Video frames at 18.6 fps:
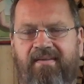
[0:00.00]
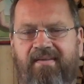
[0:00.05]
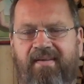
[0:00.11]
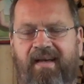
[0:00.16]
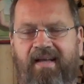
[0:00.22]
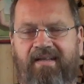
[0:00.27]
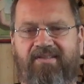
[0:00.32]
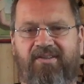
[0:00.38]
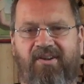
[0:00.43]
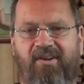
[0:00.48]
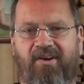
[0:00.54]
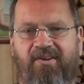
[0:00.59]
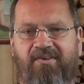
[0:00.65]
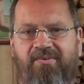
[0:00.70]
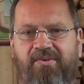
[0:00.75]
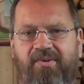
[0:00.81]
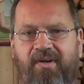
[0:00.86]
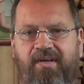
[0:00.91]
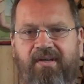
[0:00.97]
That's a lot
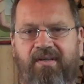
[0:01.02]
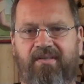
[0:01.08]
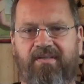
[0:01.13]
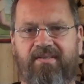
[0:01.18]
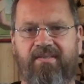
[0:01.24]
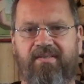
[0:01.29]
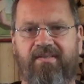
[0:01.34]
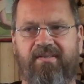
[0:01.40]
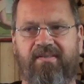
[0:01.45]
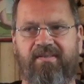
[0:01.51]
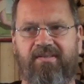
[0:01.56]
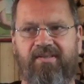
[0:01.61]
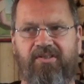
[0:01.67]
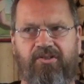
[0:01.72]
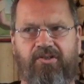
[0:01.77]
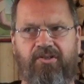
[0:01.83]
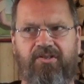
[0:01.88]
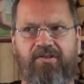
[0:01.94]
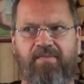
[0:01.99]
of crickets.
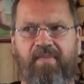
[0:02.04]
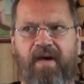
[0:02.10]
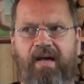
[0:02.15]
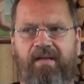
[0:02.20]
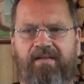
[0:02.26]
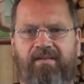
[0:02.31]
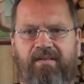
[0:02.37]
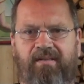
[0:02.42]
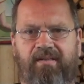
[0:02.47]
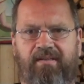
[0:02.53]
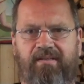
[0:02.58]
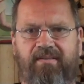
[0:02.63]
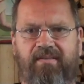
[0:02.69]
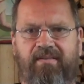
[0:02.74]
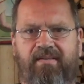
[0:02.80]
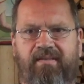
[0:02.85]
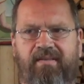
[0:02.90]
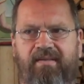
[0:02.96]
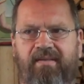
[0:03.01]
Just imagine
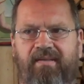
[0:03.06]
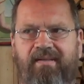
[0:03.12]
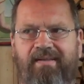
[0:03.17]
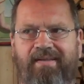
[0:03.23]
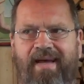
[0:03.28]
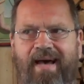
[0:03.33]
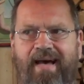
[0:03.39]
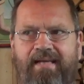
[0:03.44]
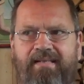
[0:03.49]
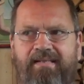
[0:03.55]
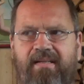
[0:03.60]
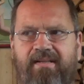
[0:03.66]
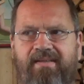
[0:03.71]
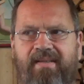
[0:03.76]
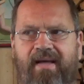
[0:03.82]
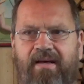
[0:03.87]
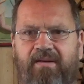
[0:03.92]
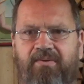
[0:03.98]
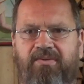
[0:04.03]
this.
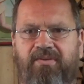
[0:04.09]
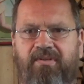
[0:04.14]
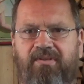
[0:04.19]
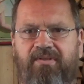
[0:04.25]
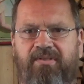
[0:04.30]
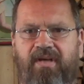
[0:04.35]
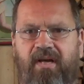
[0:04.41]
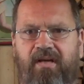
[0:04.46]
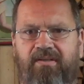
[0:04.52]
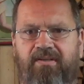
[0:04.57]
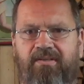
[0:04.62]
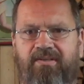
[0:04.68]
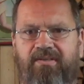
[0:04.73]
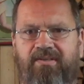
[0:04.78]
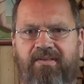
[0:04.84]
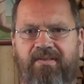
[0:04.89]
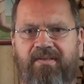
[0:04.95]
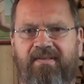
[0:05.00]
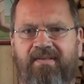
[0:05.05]
9,000
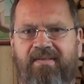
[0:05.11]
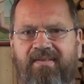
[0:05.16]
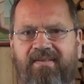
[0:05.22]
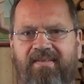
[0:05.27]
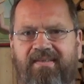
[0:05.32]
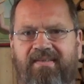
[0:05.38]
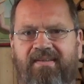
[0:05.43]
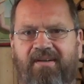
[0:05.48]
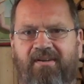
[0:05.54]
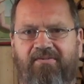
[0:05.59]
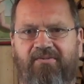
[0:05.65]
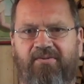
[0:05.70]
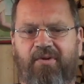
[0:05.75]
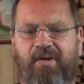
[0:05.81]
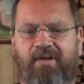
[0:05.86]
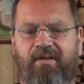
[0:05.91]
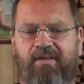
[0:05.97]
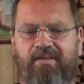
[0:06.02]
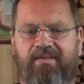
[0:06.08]
tons of
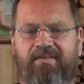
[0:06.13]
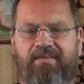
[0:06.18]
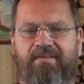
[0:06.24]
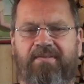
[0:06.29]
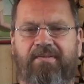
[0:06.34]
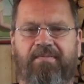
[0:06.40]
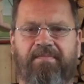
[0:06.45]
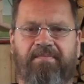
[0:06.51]
crickets.